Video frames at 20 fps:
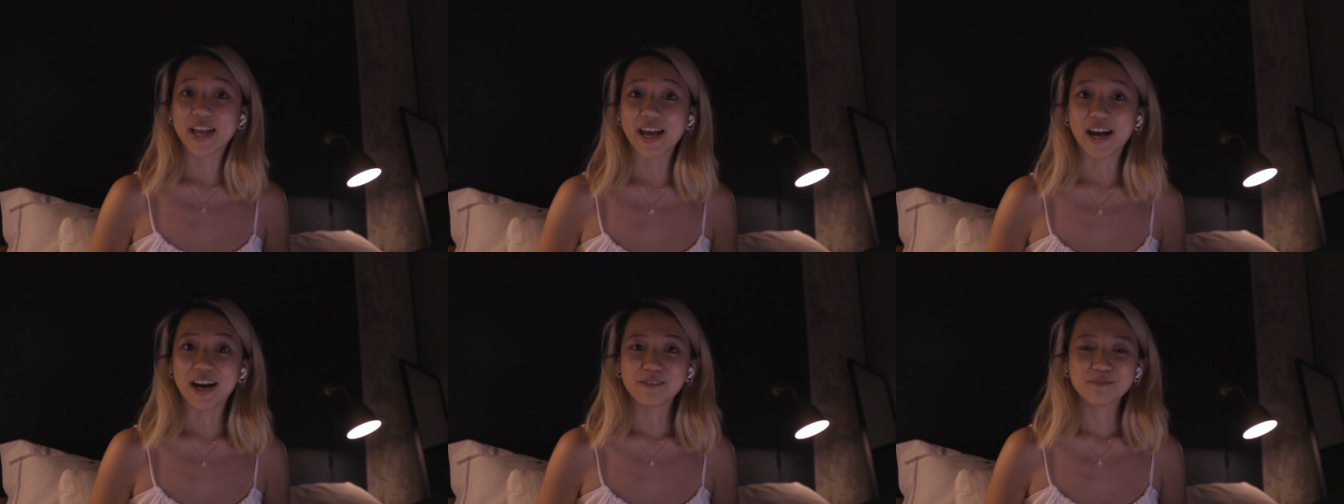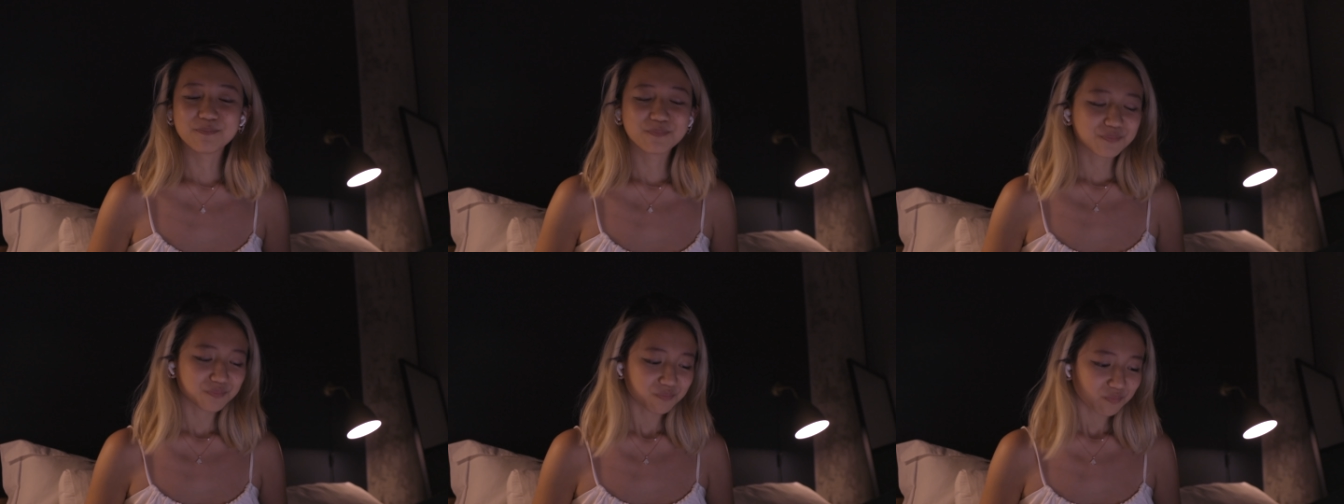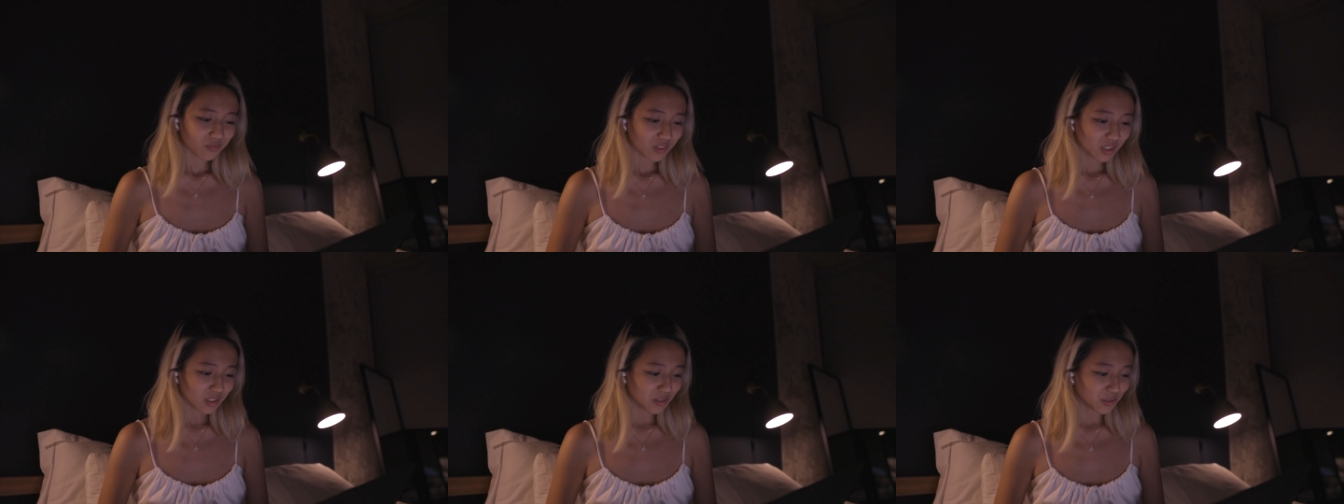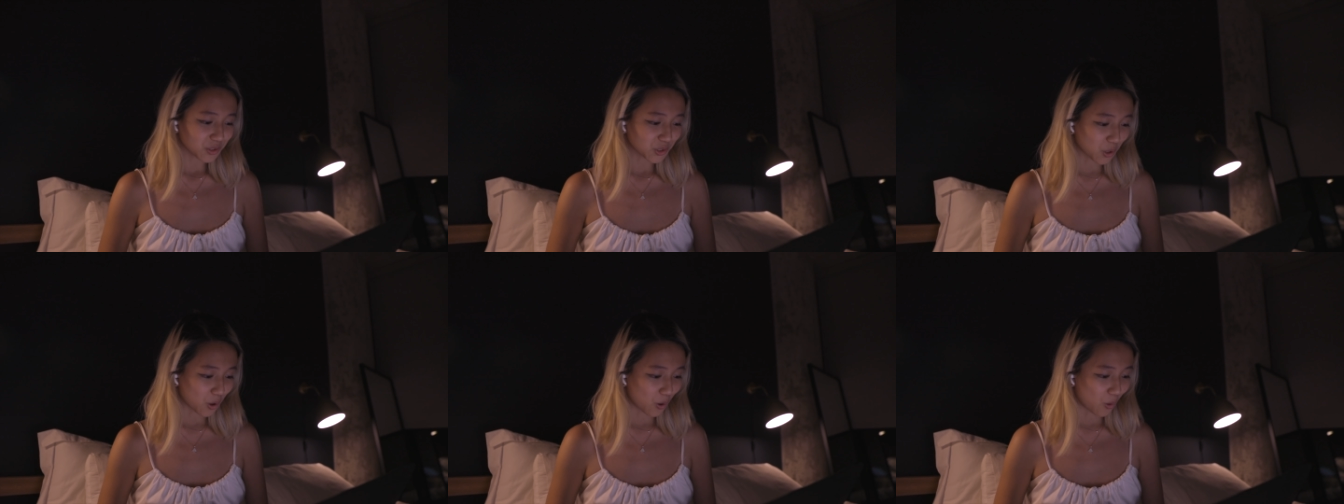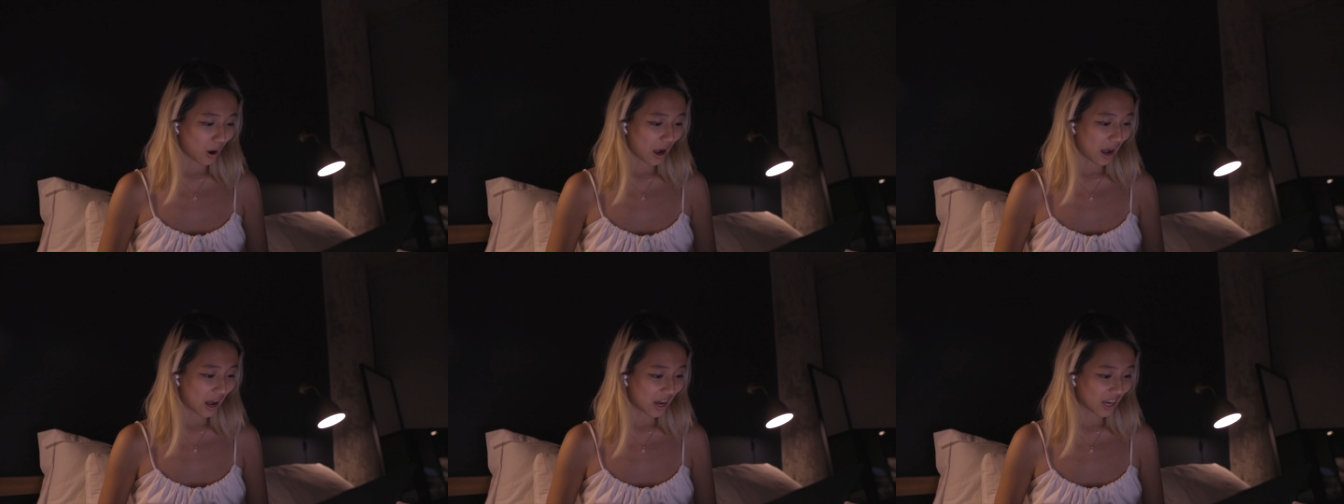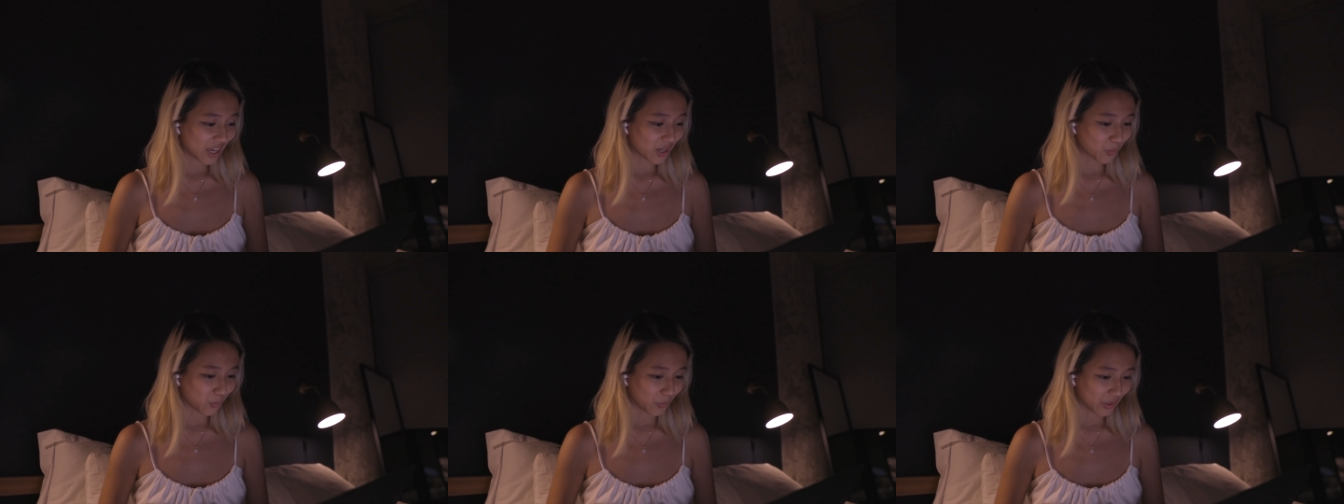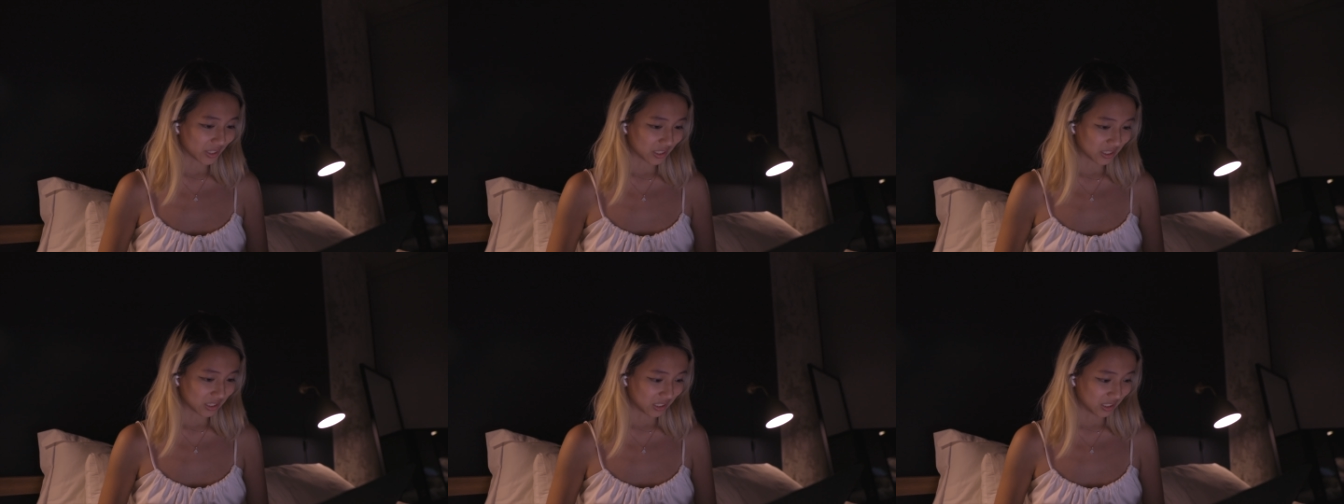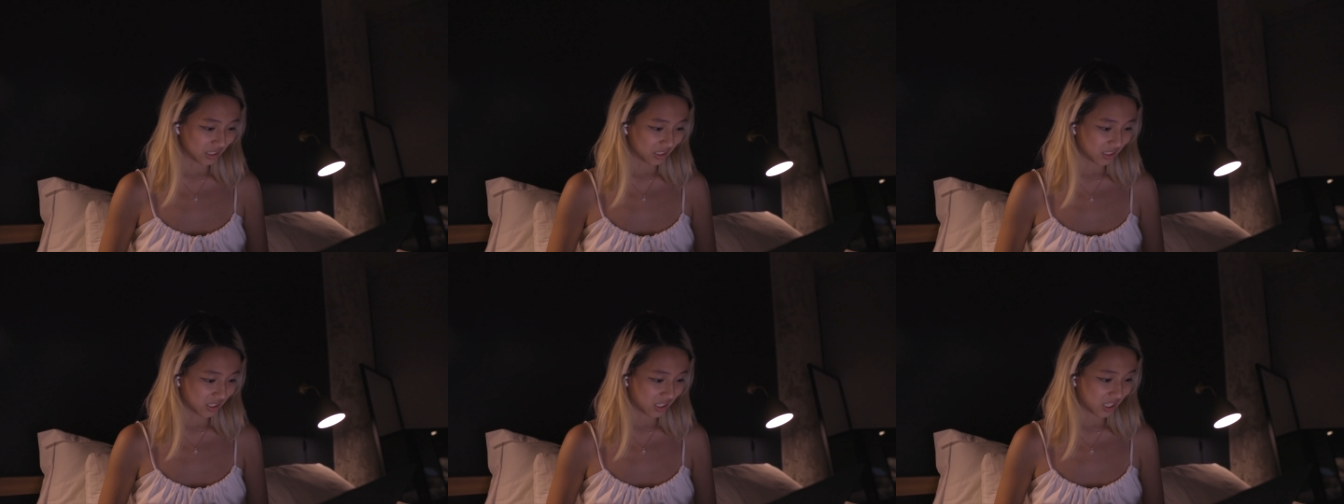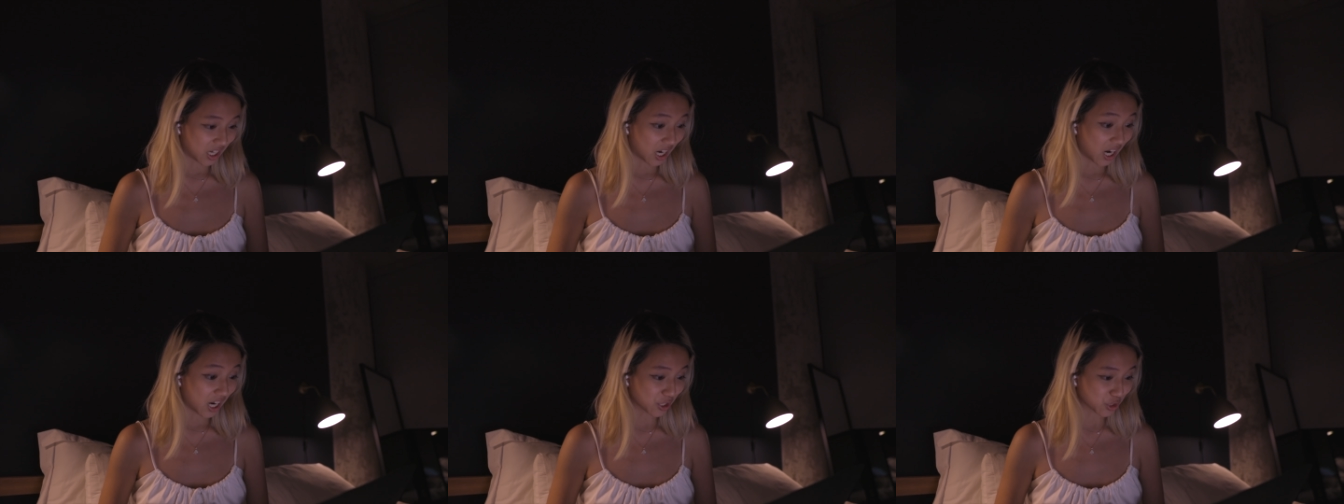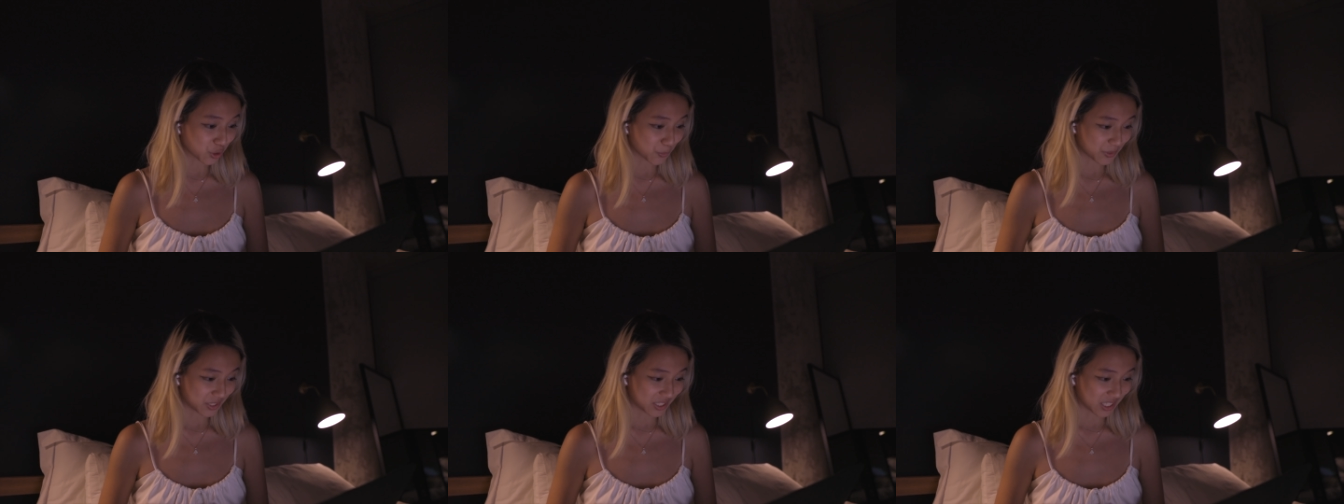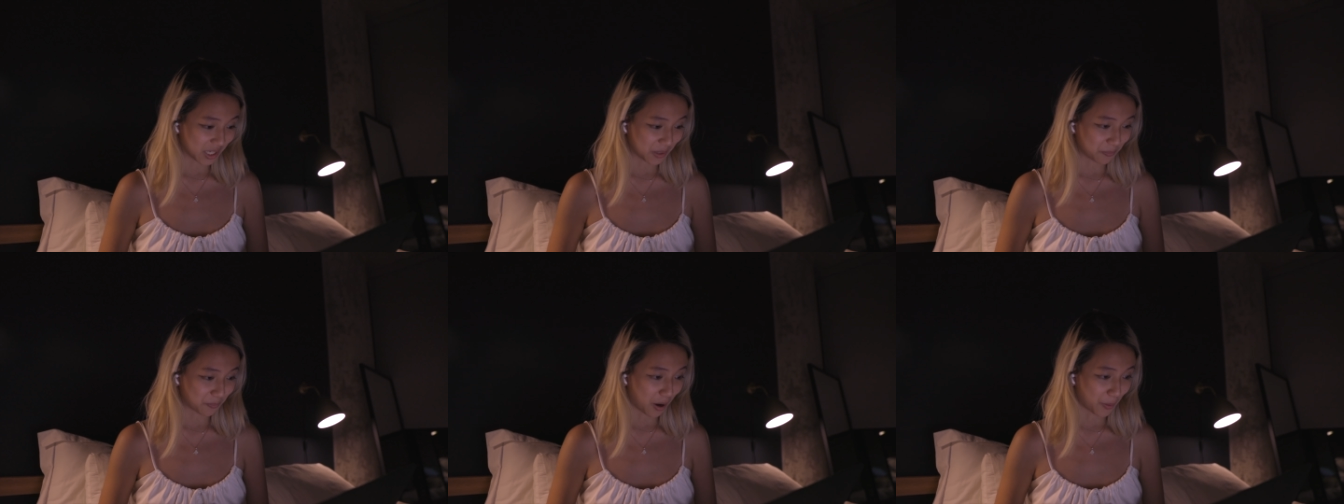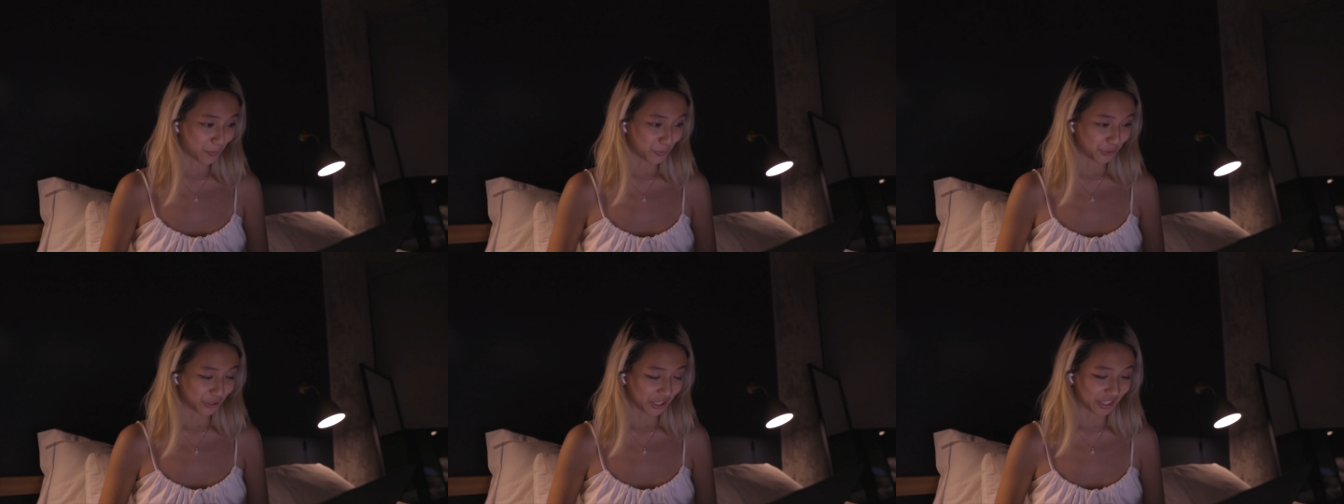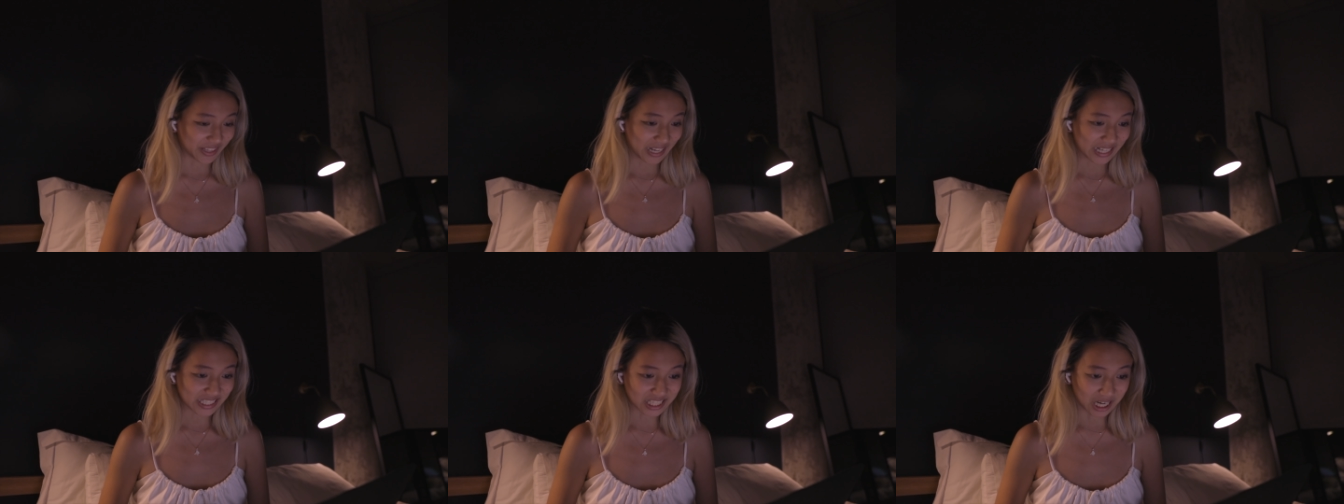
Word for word: yeah, so I will 100% populate that